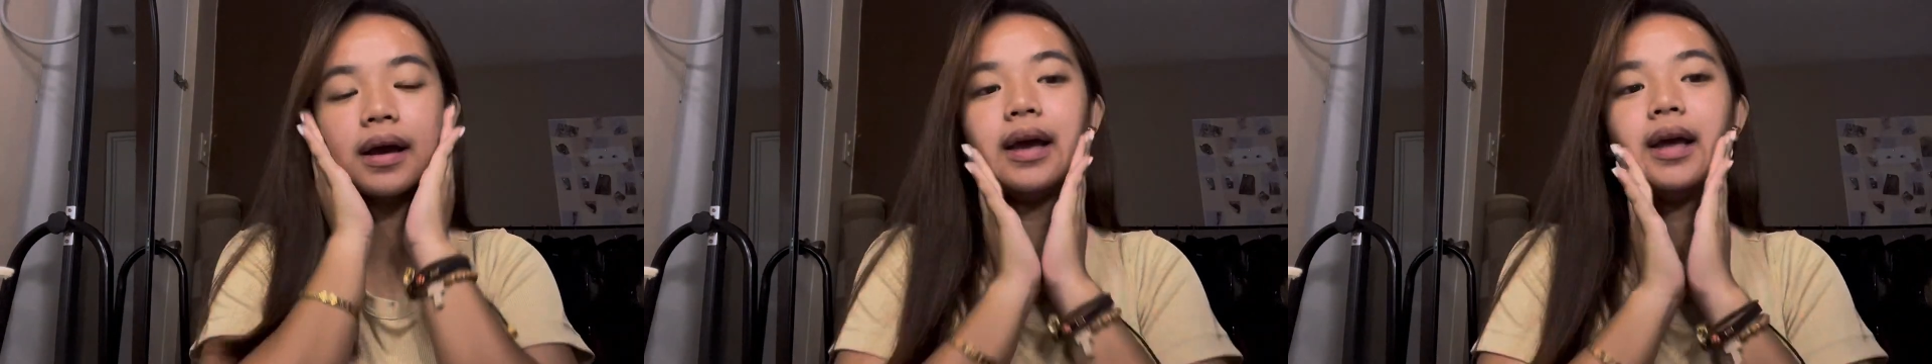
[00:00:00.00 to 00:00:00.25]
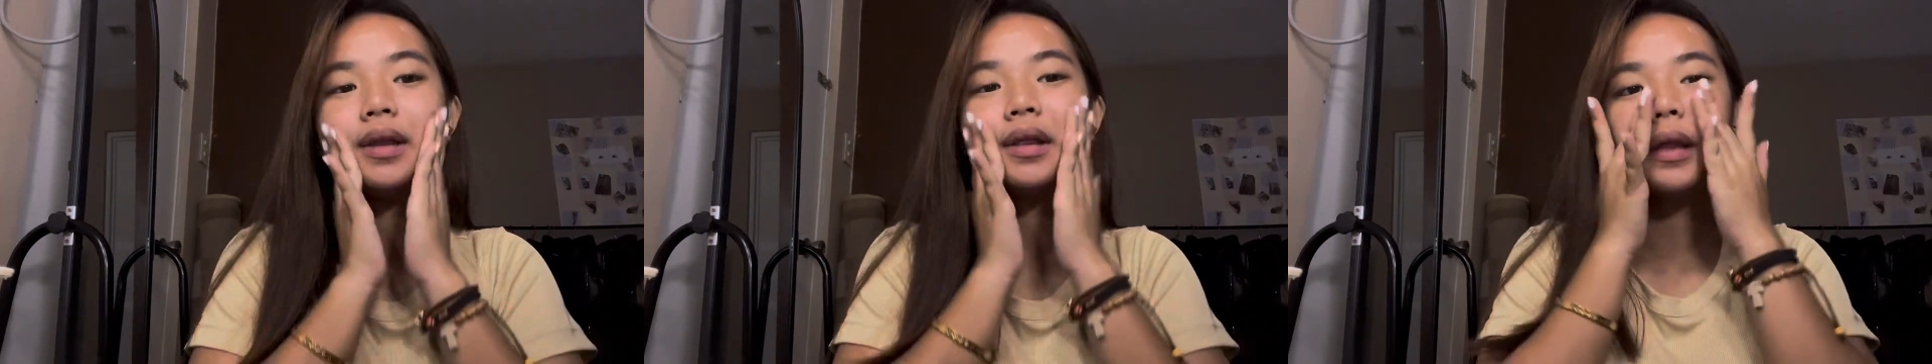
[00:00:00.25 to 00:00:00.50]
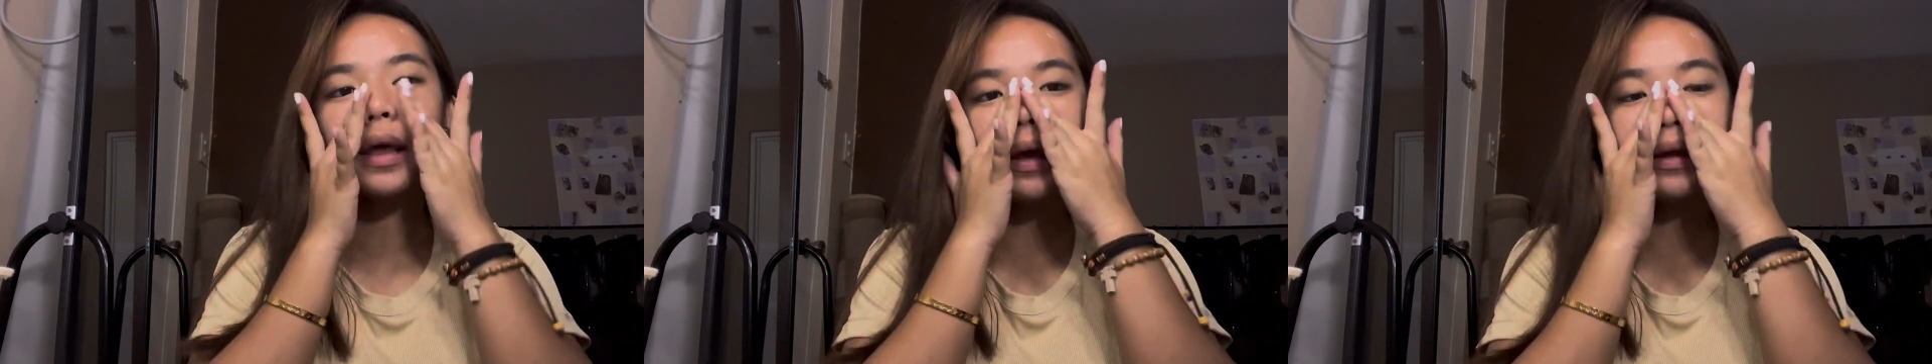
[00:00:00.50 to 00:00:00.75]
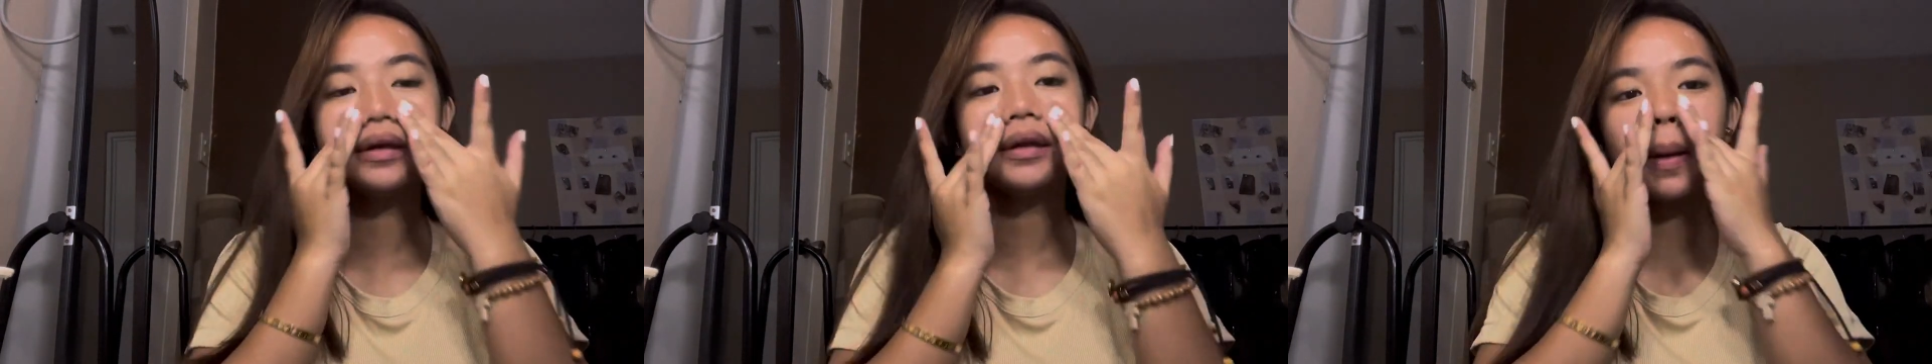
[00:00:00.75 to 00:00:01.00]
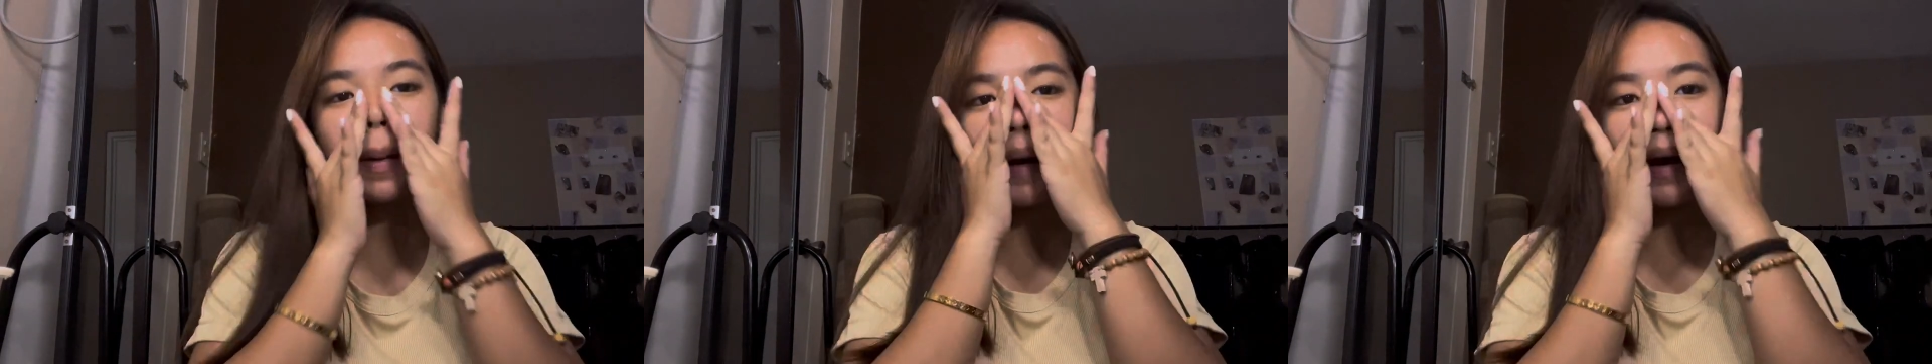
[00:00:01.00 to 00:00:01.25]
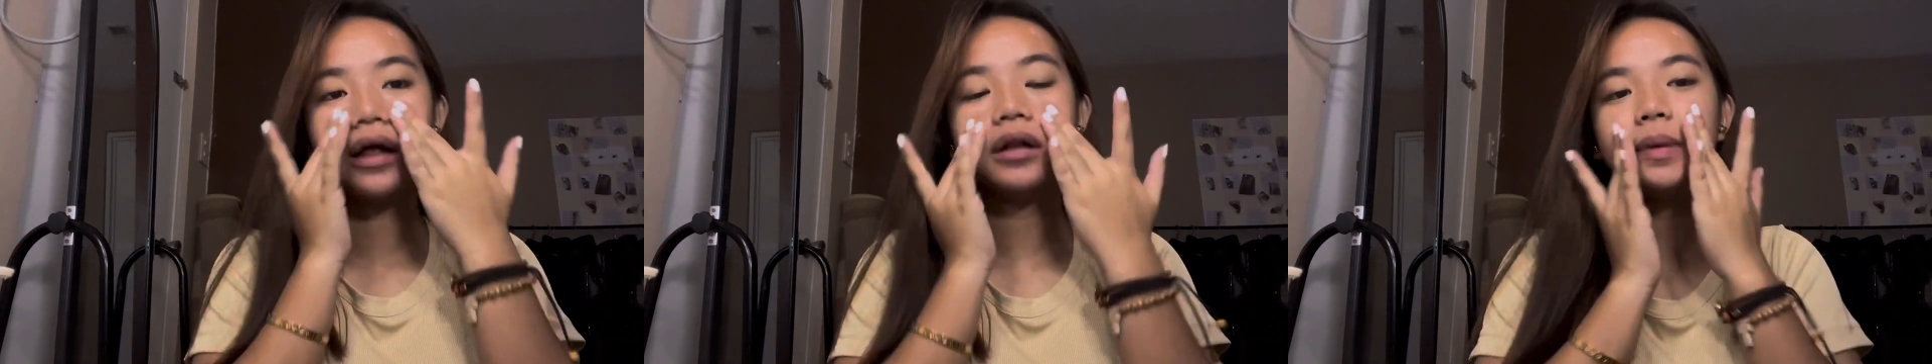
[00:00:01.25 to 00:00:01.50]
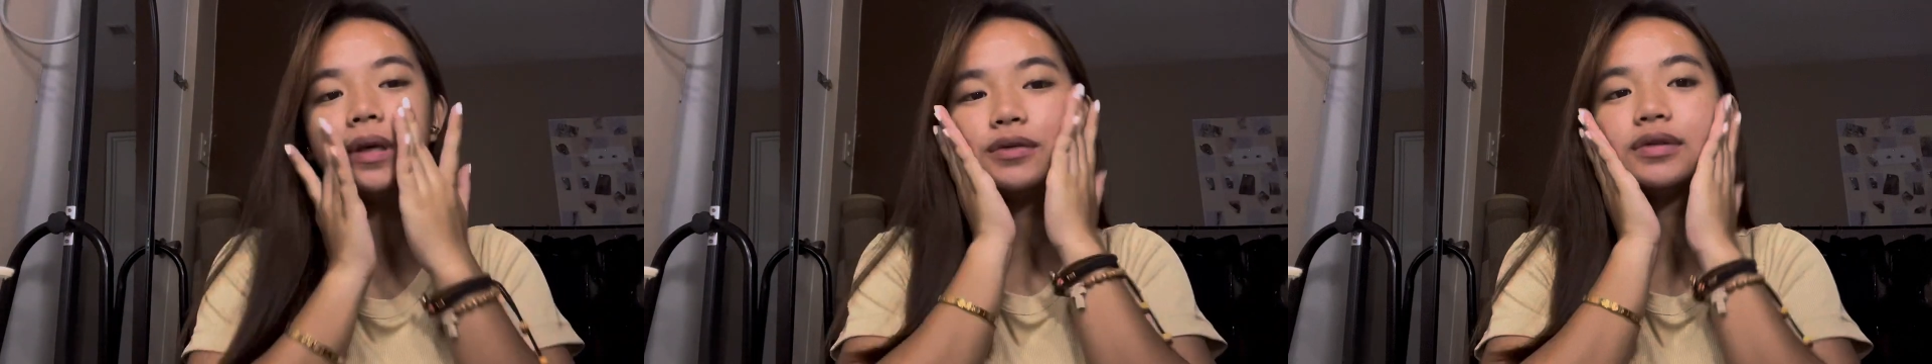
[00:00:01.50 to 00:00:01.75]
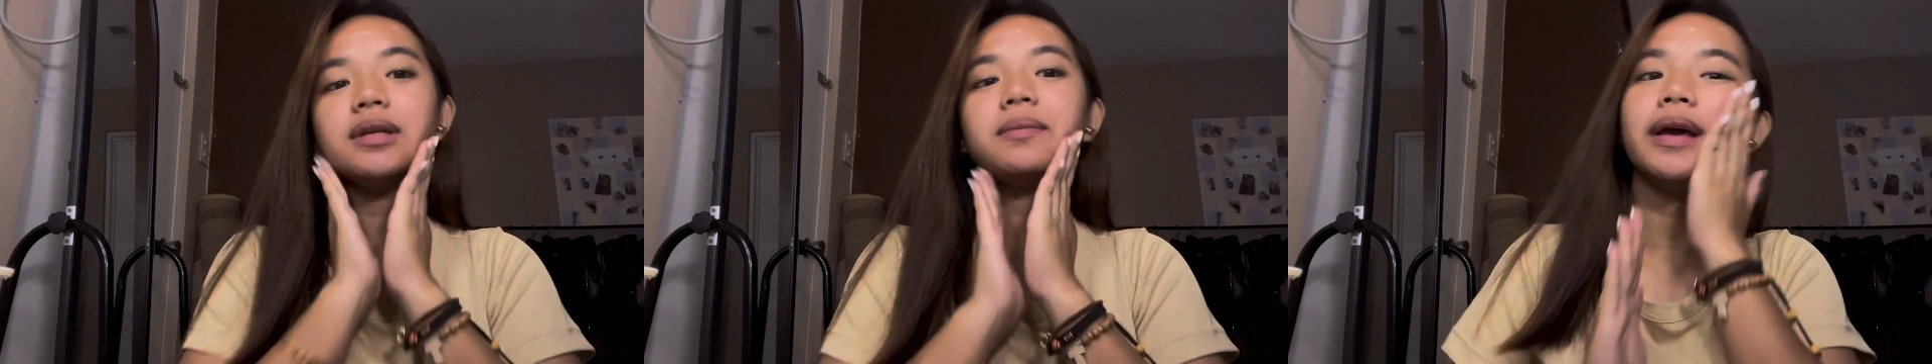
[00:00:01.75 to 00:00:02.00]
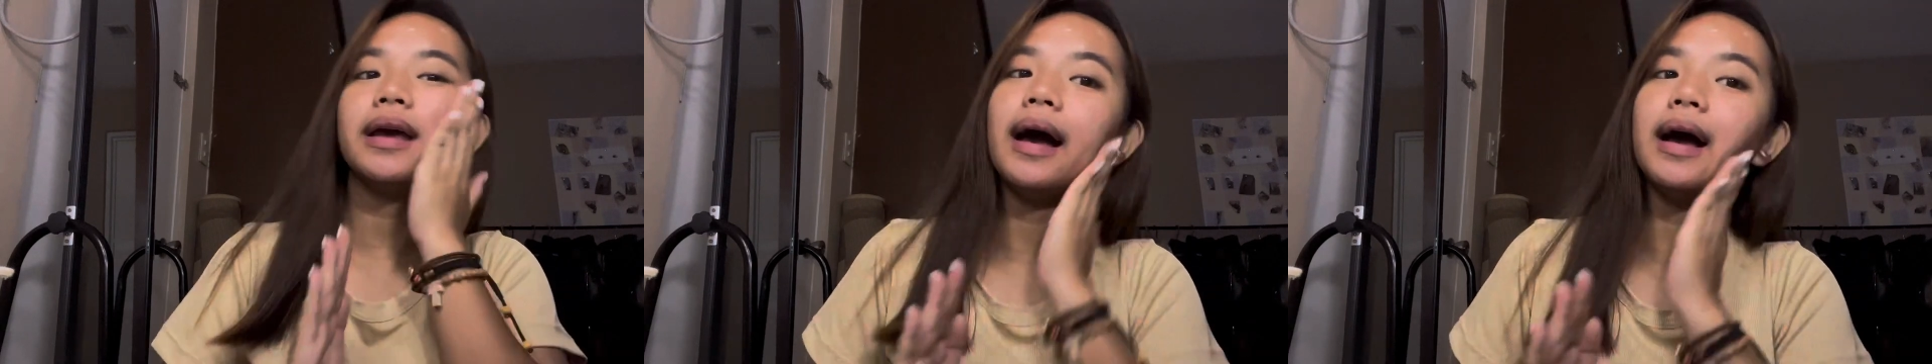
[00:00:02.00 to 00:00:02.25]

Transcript: And then, I'll be using my